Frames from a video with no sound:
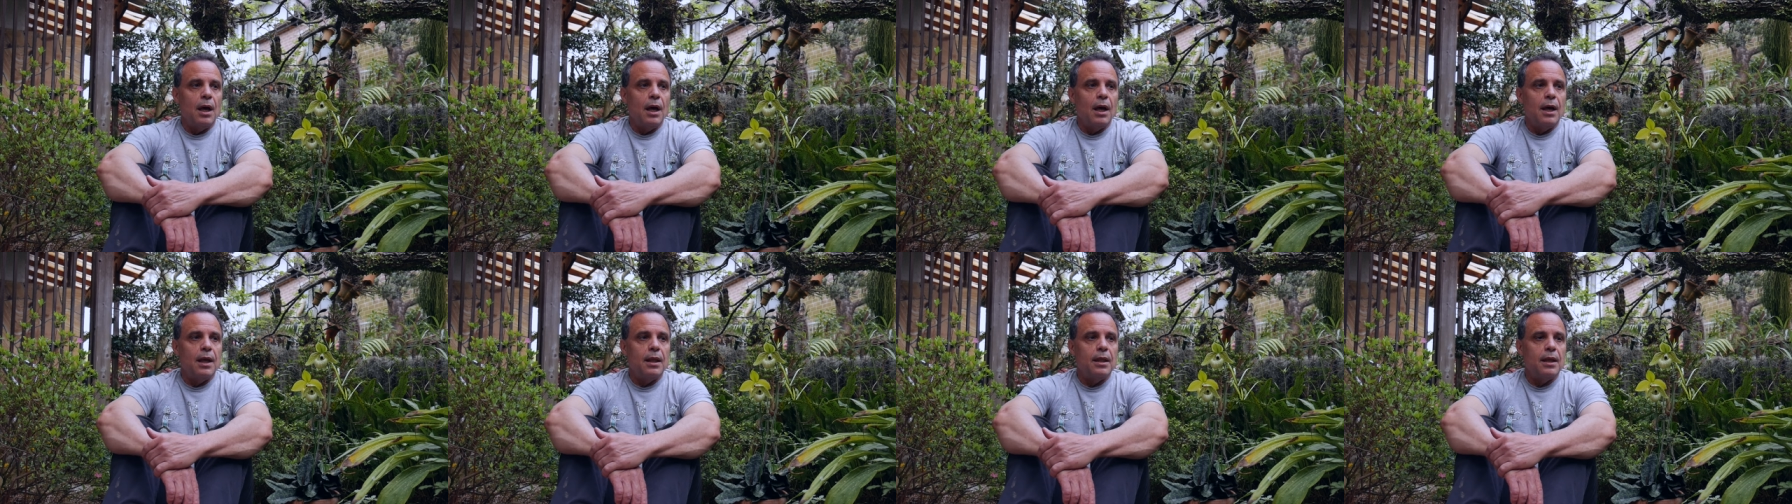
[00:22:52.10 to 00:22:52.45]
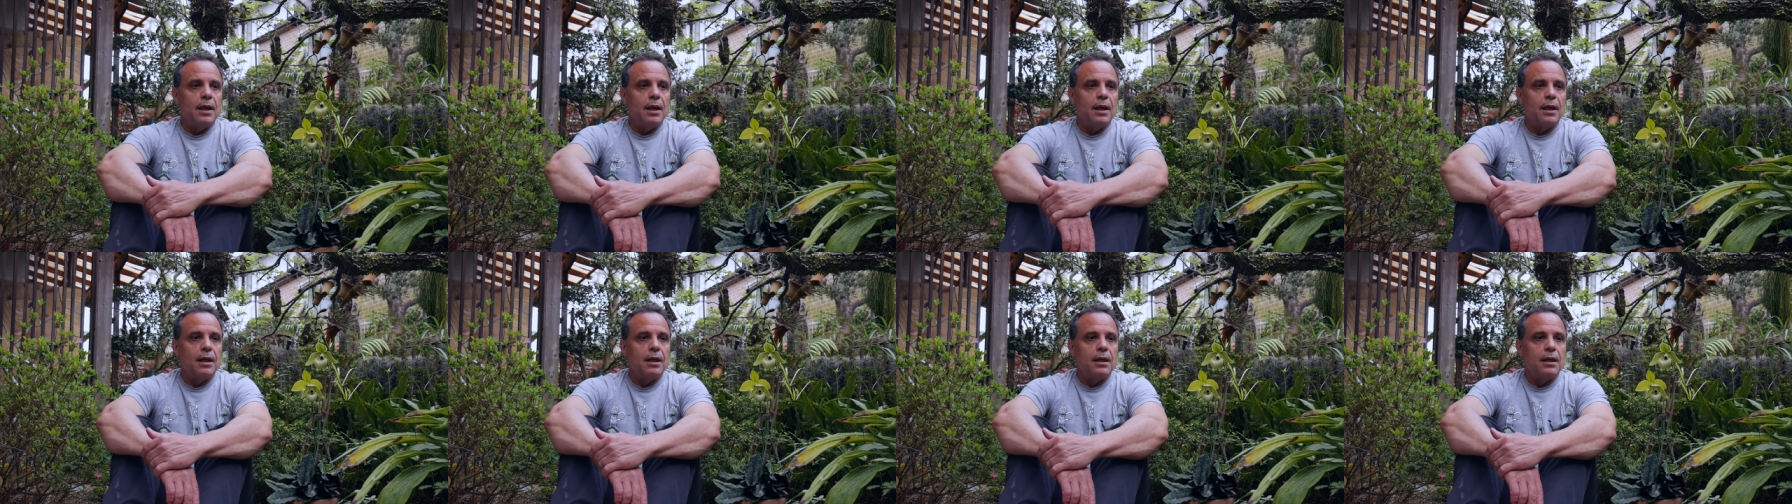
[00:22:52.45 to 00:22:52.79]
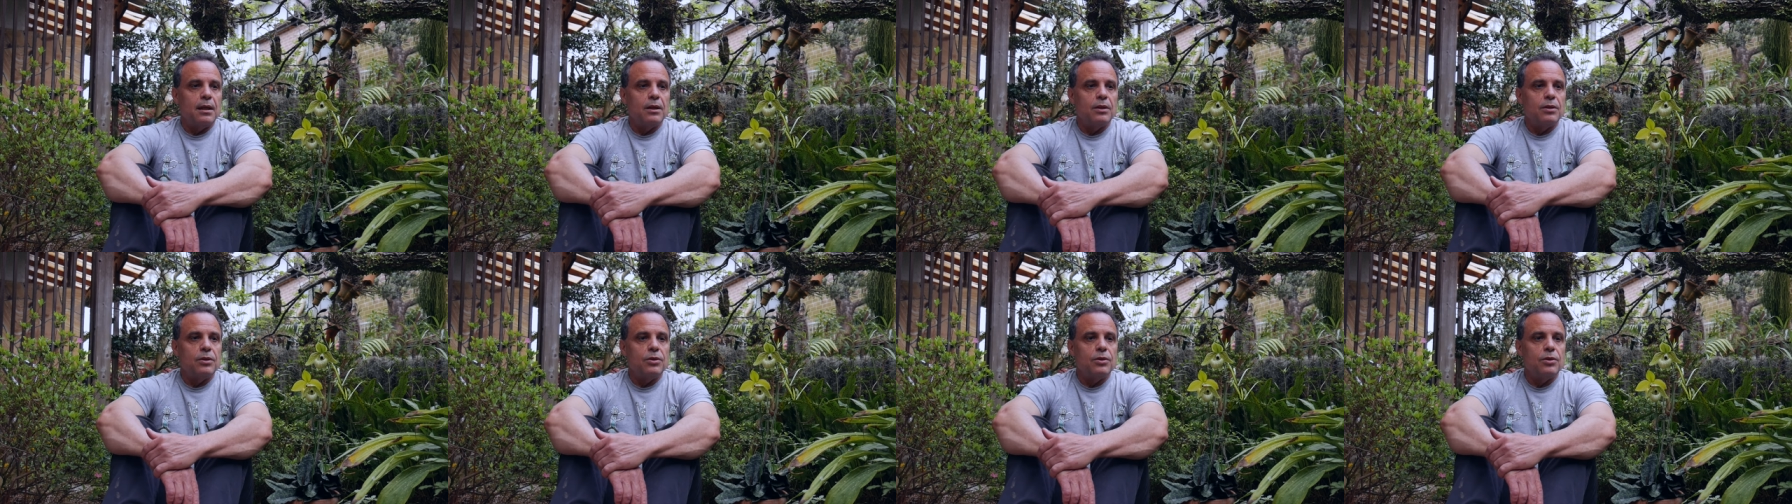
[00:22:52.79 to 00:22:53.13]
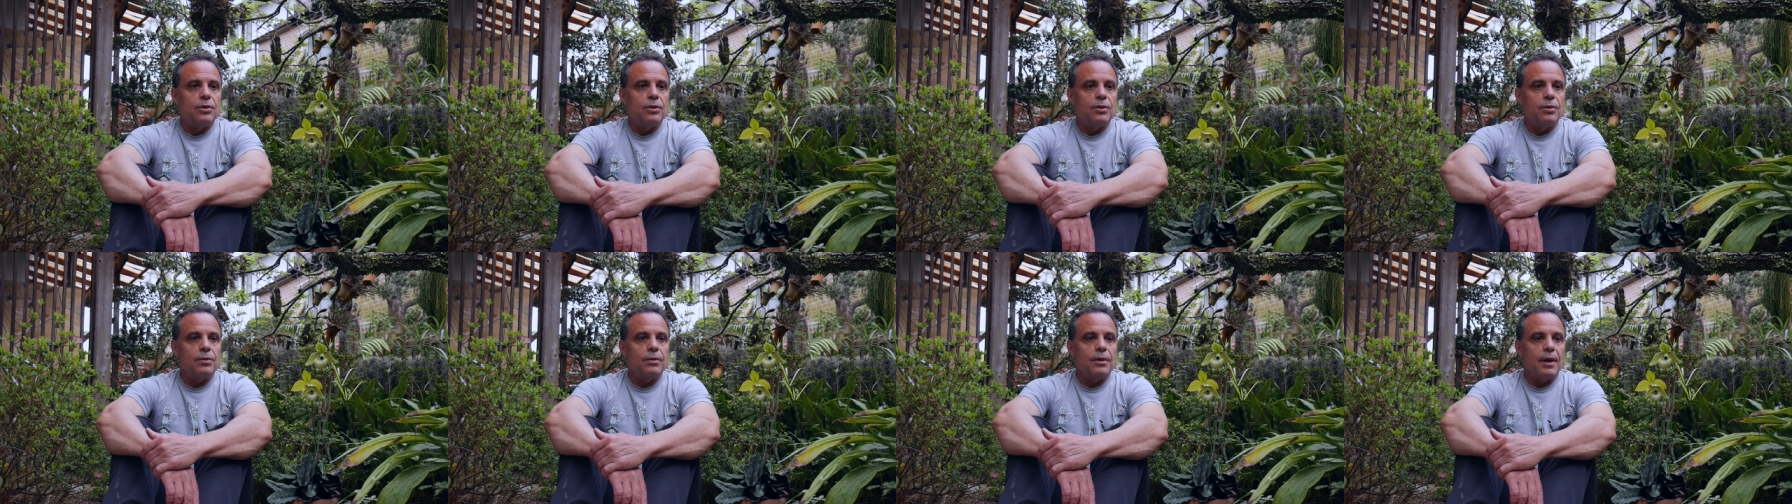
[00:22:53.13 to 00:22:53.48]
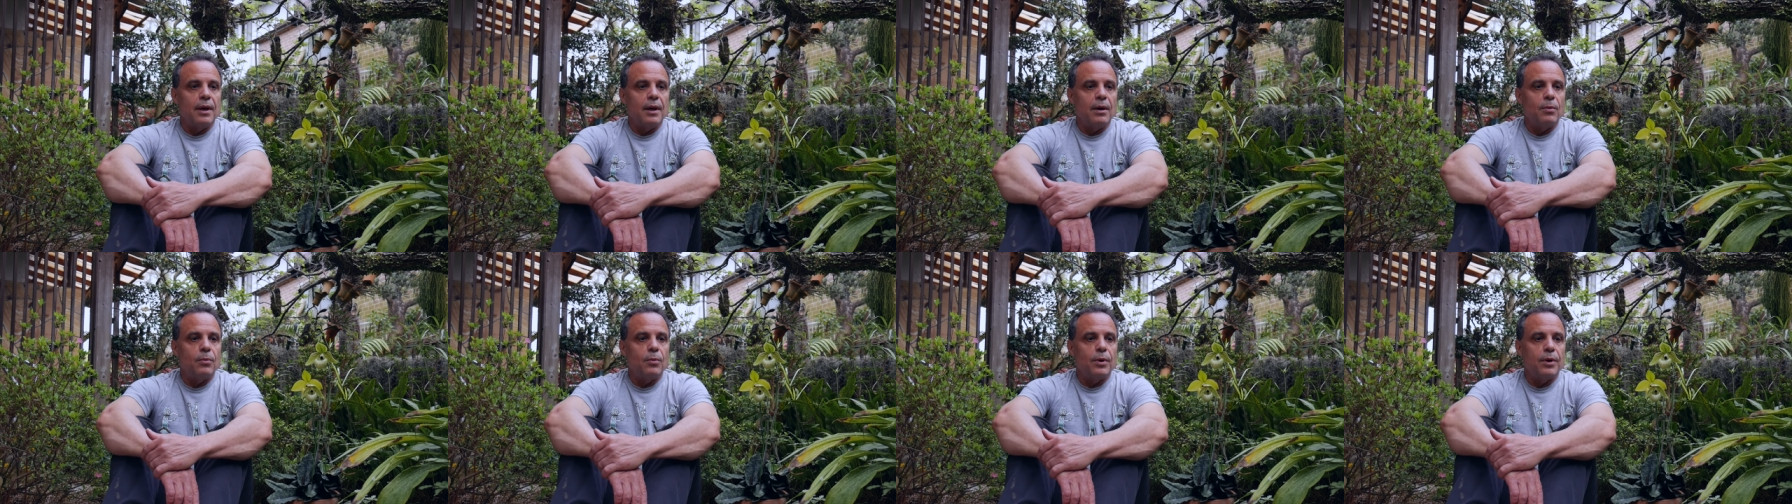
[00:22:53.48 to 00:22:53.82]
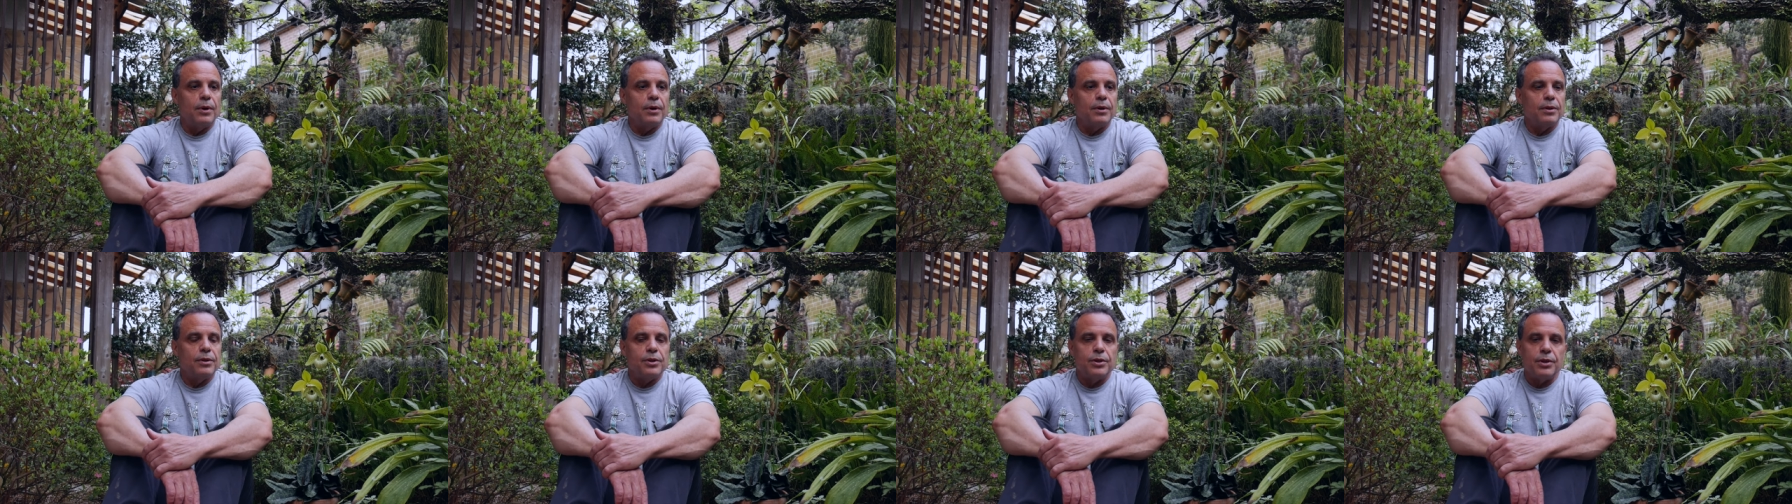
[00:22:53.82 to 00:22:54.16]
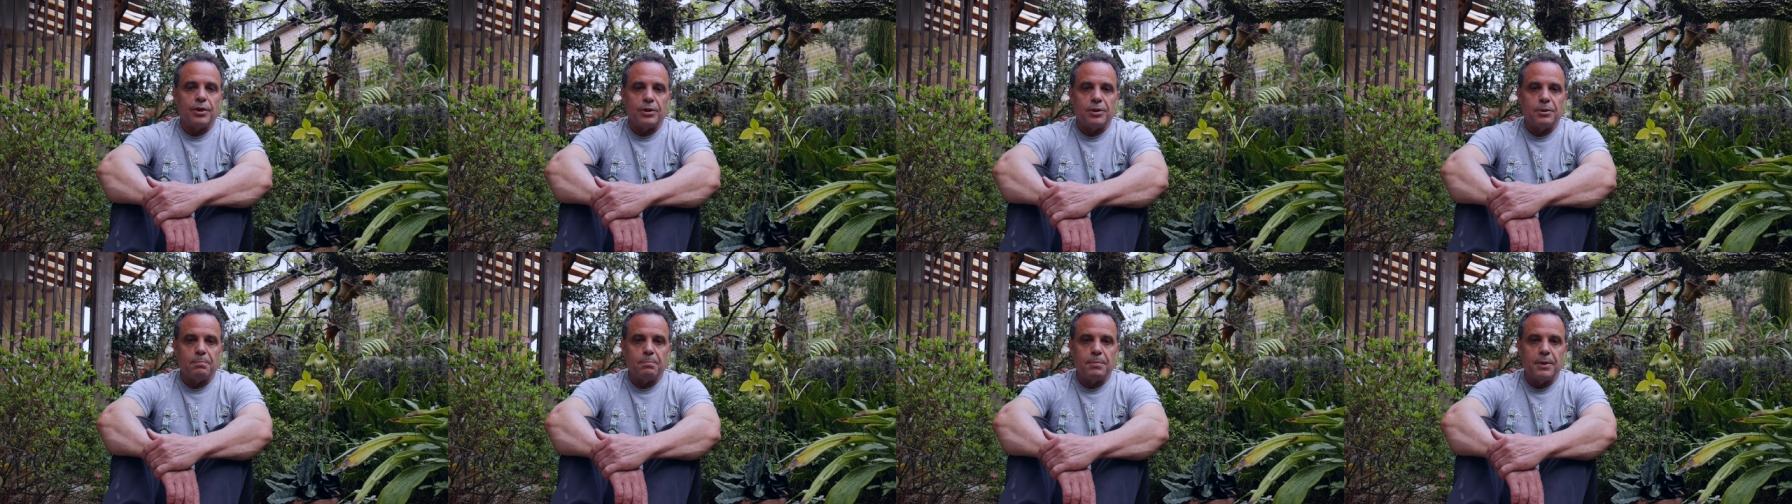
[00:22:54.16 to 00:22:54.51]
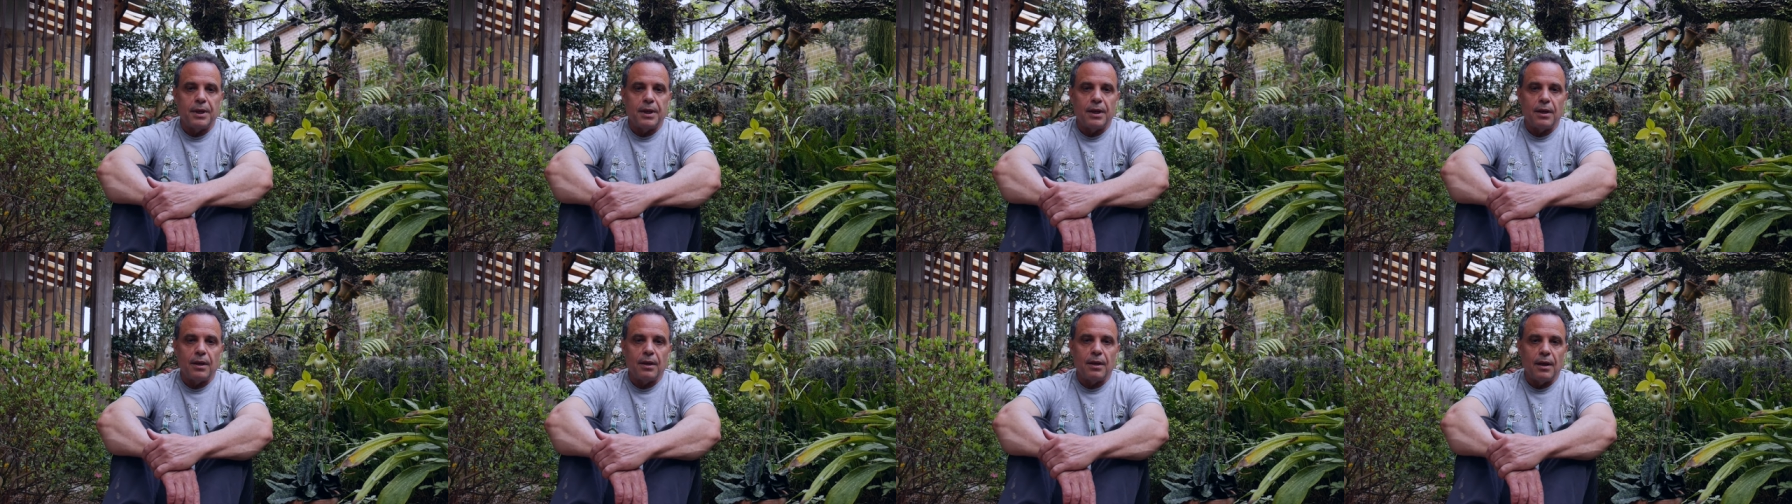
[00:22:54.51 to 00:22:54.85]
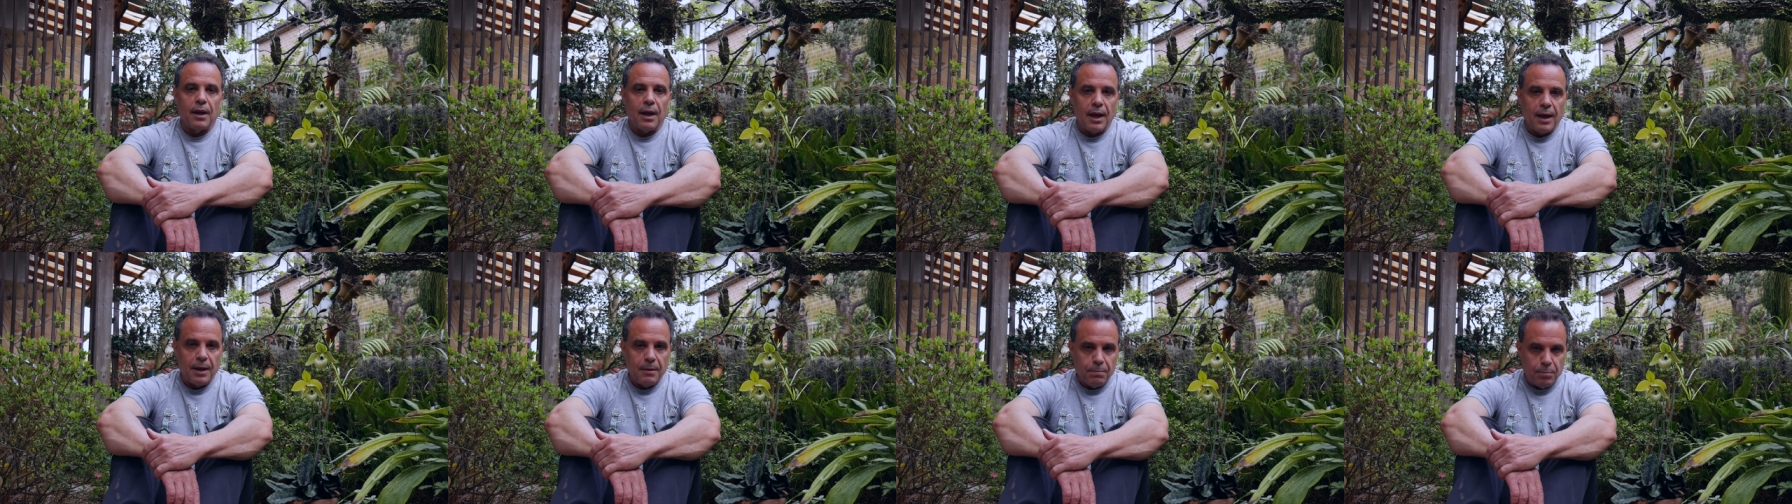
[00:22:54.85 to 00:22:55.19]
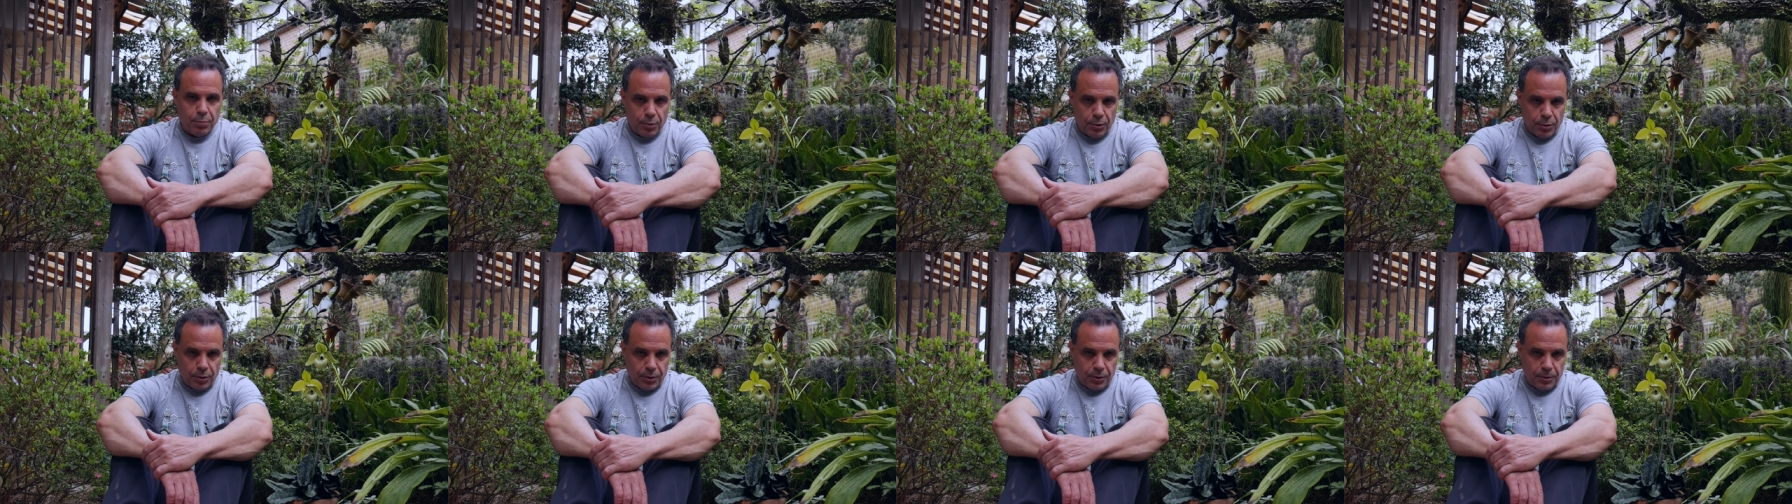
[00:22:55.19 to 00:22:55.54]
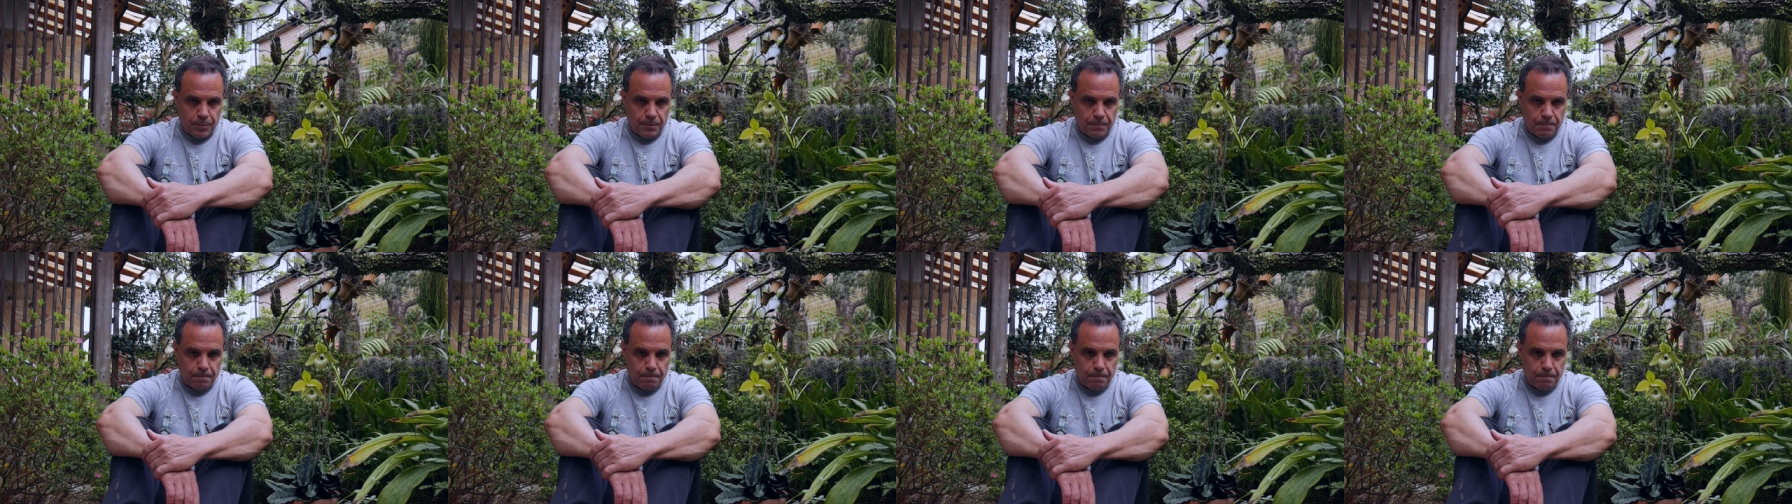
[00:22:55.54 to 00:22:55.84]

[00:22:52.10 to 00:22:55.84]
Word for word: and then into now we're just begun April.